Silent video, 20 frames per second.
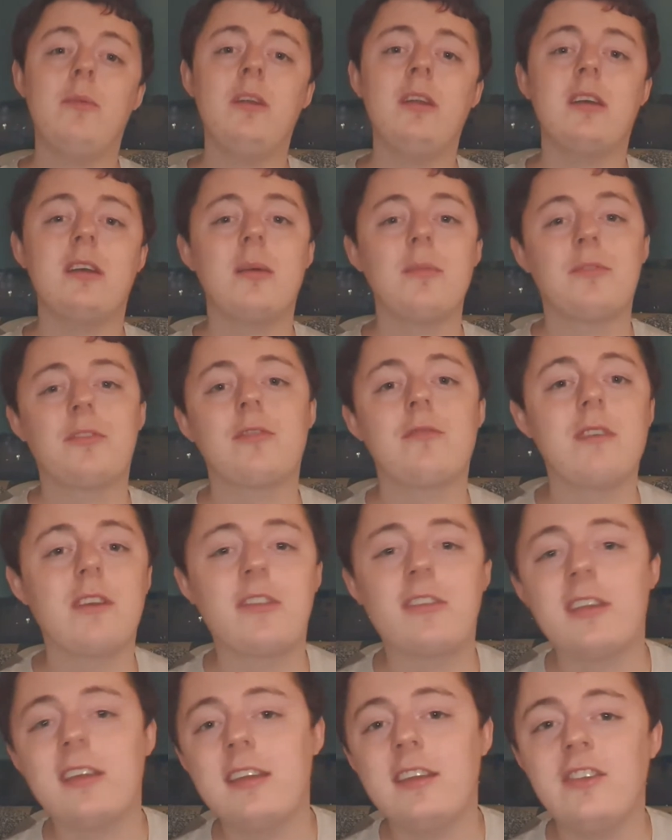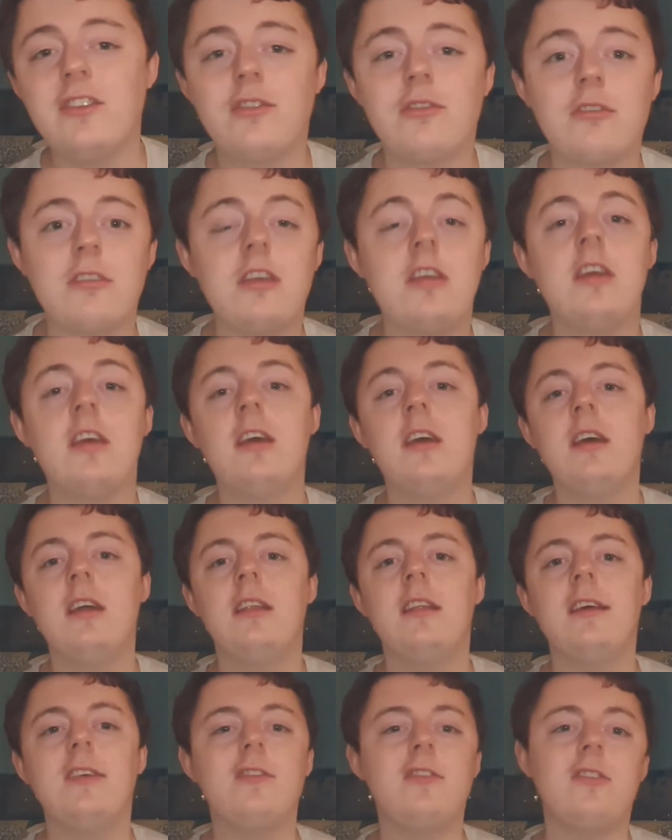it comes to the wrestling industry,
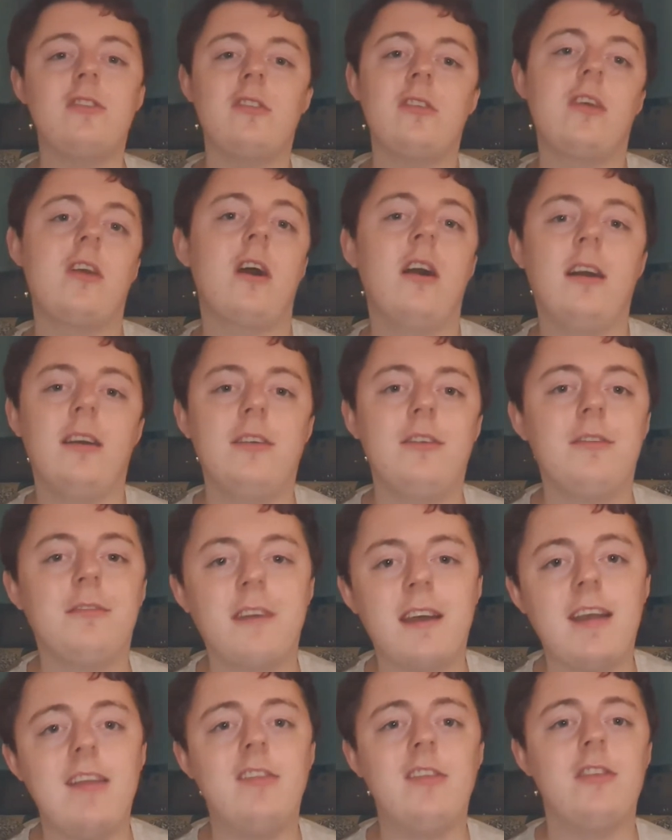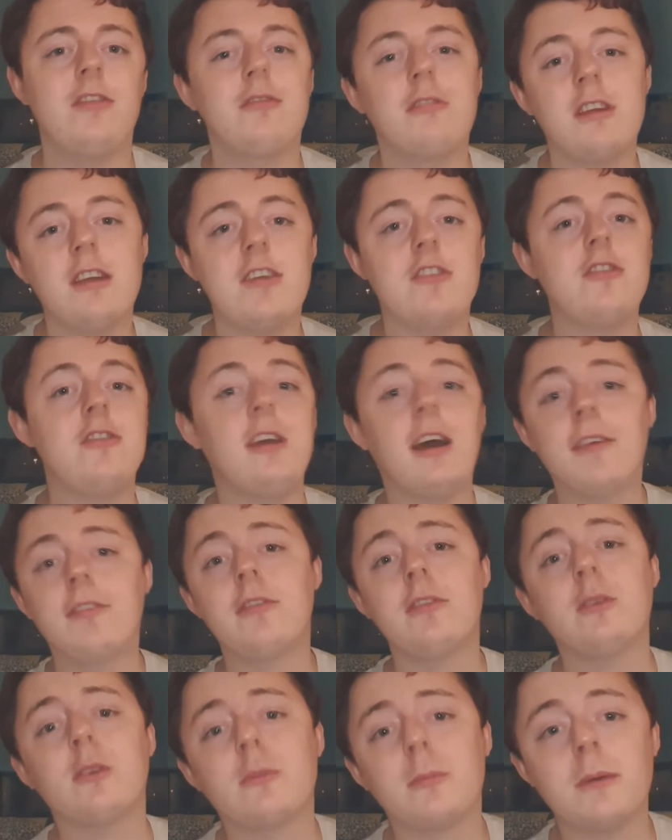that's just the kind of fans and critics you have
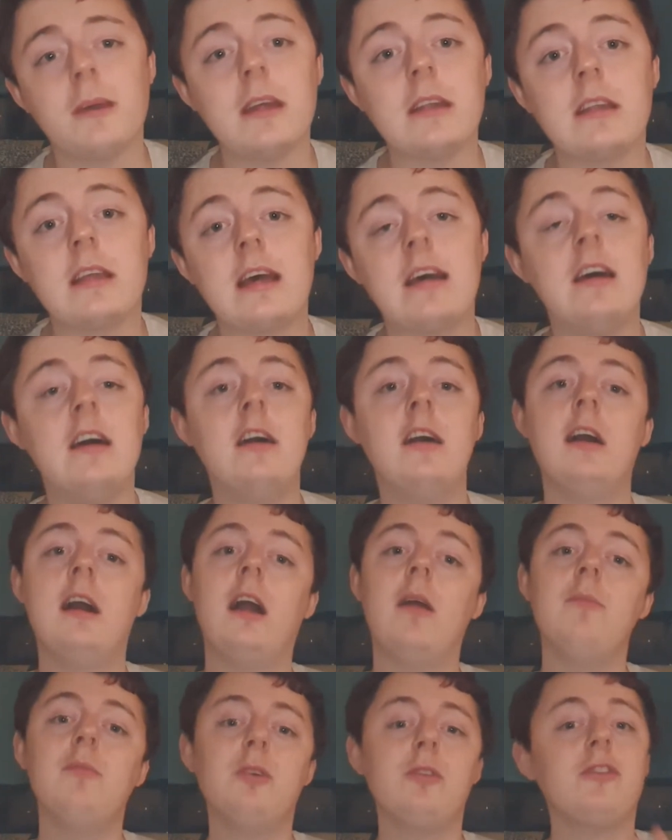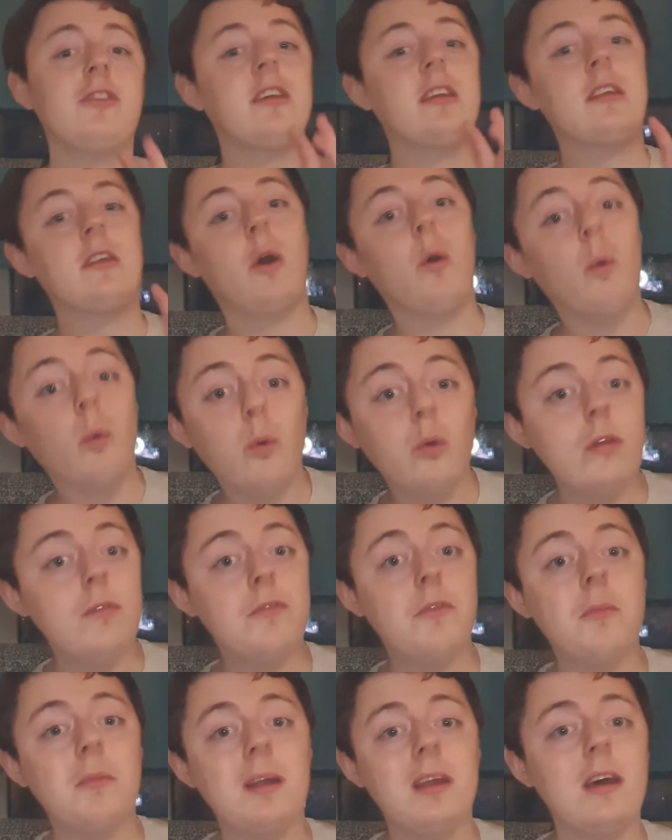to expect. Now, I'm not saying that all
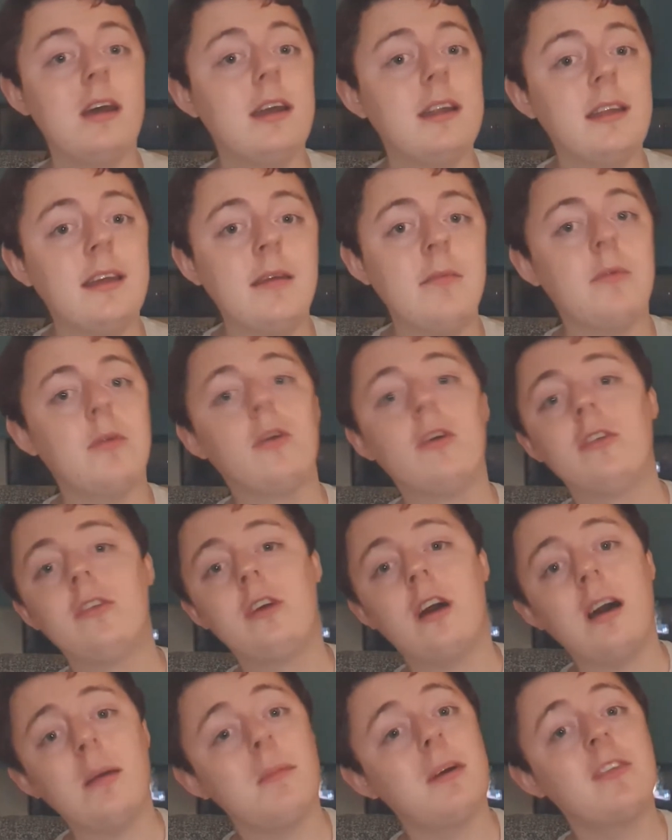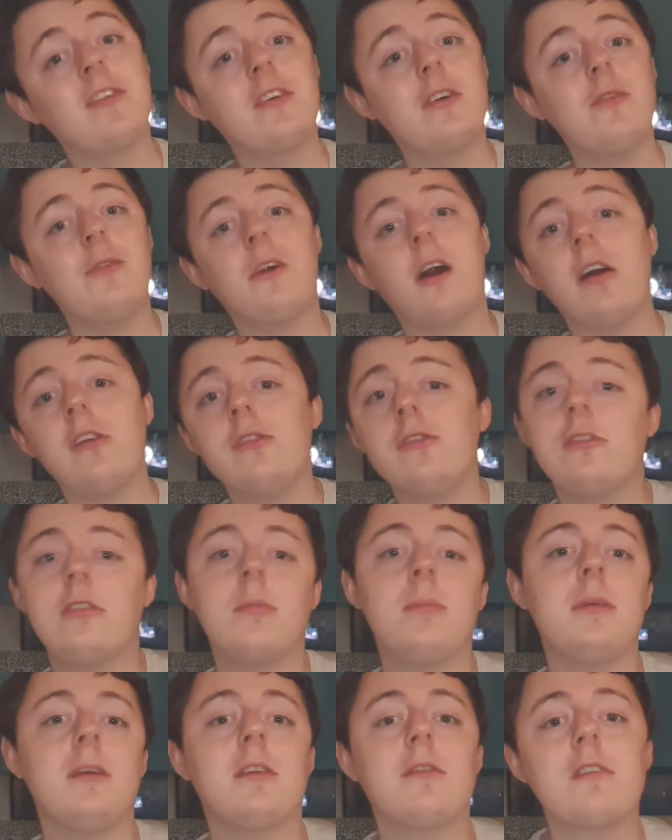of them are like that, because I myself, I used
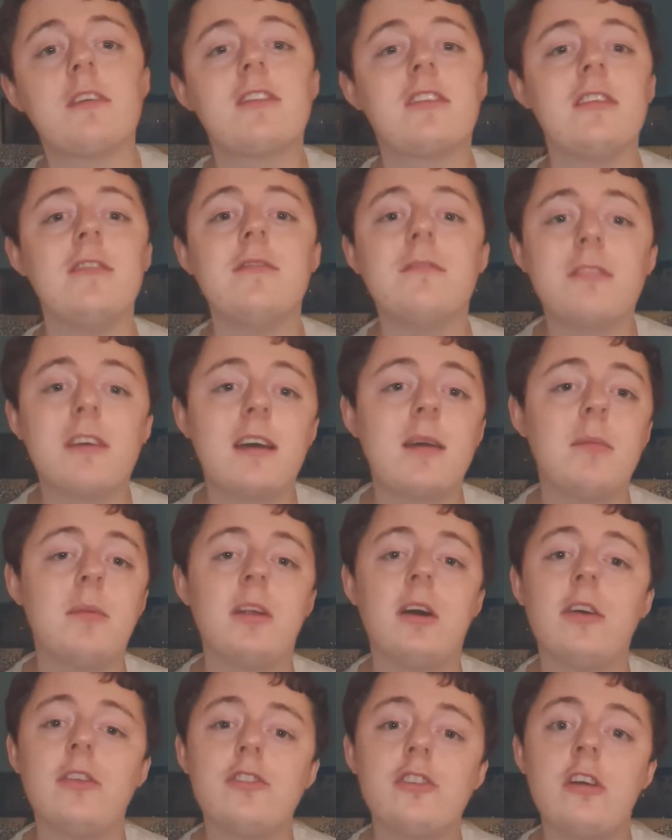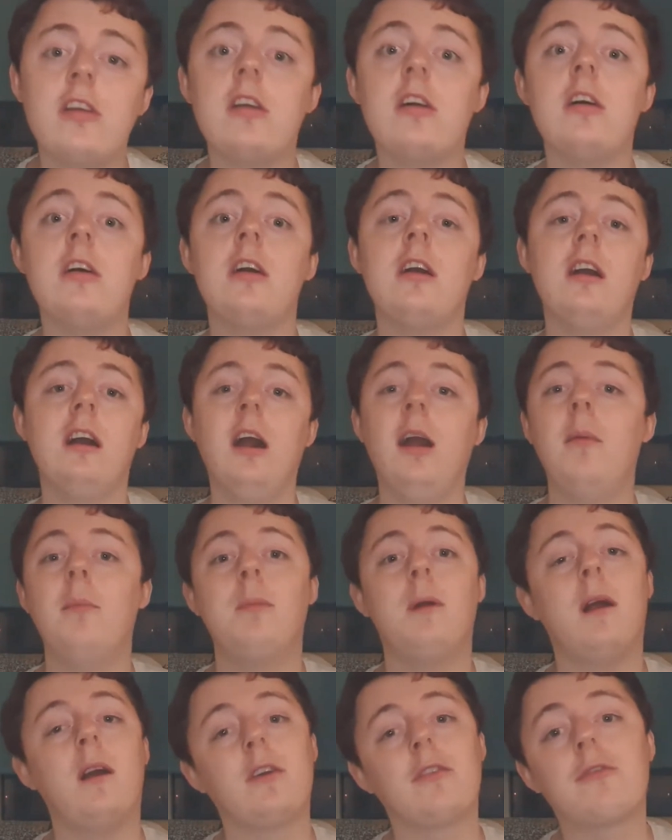to be a wrestling fan when I was younger,
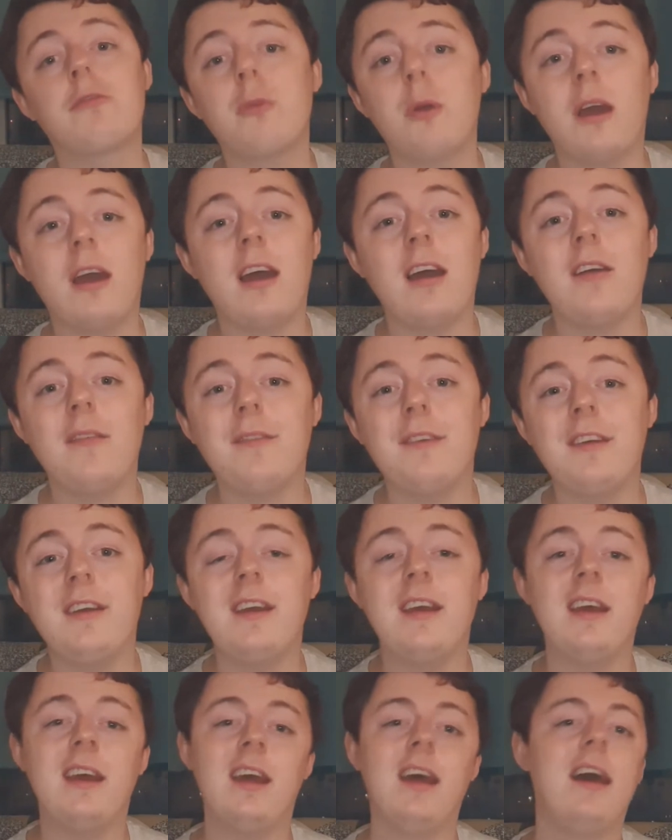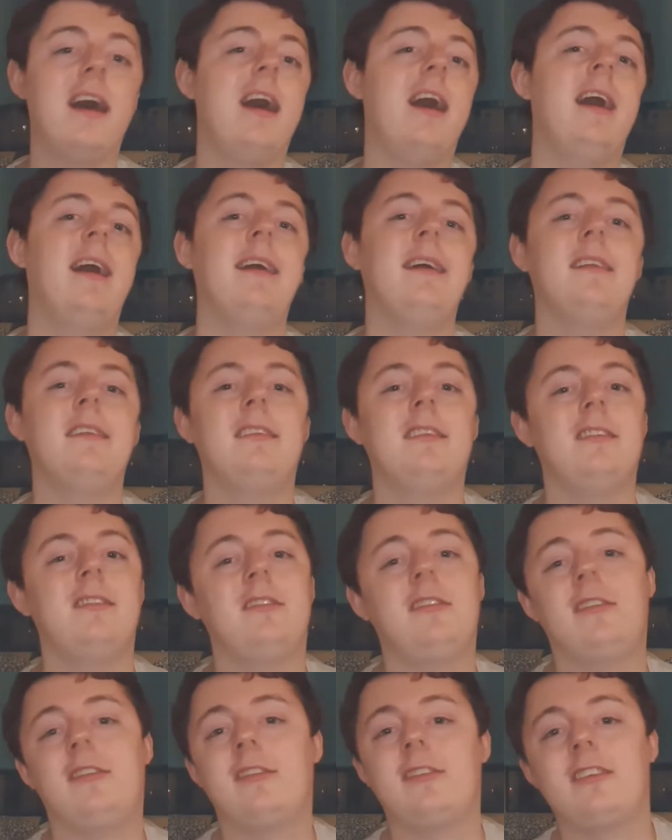but I grew out of it, and
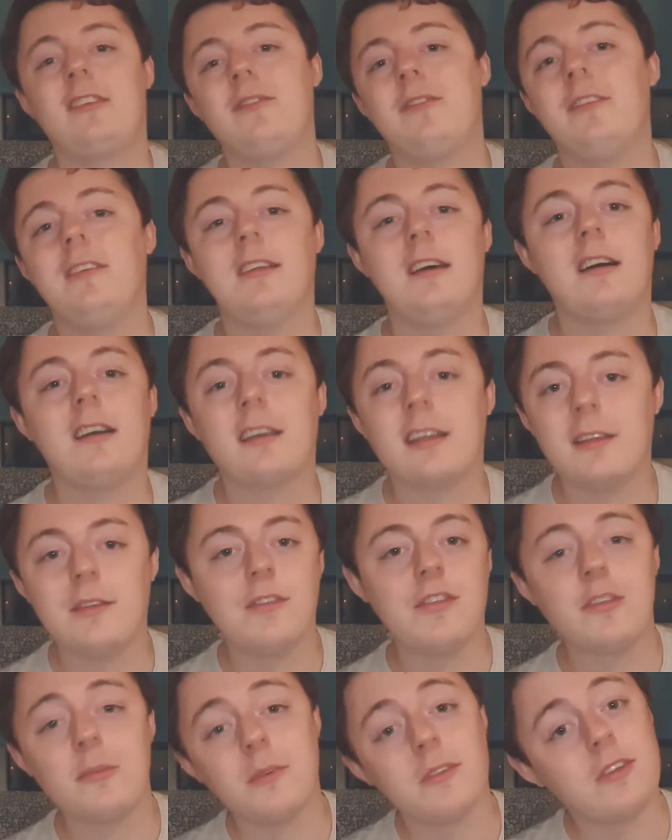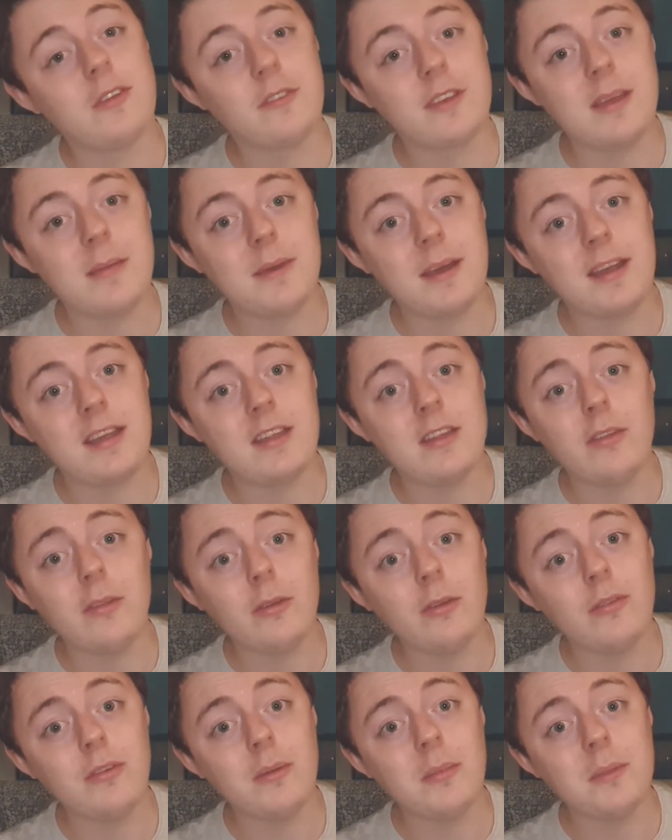it's just something that I can never see myself getting back into,
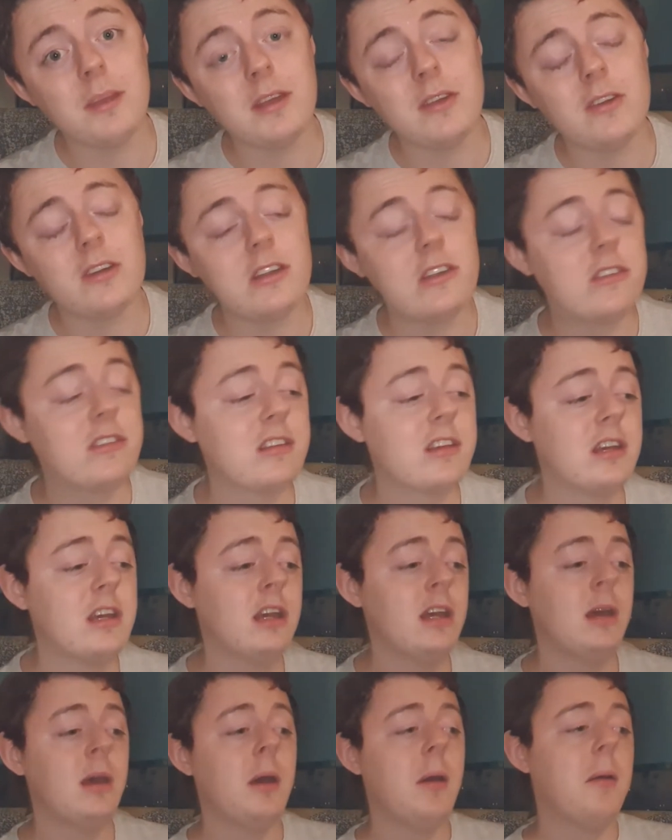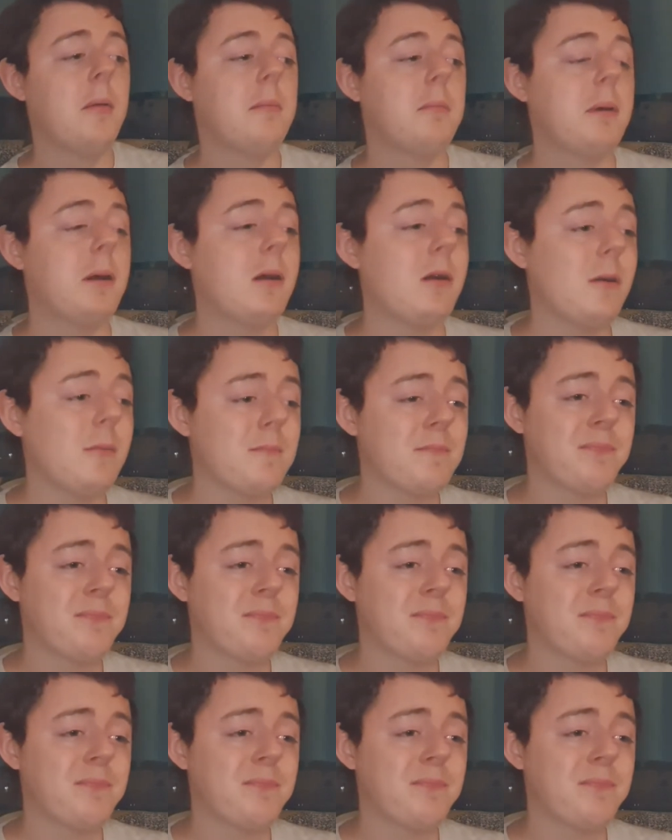if I'm being honest. But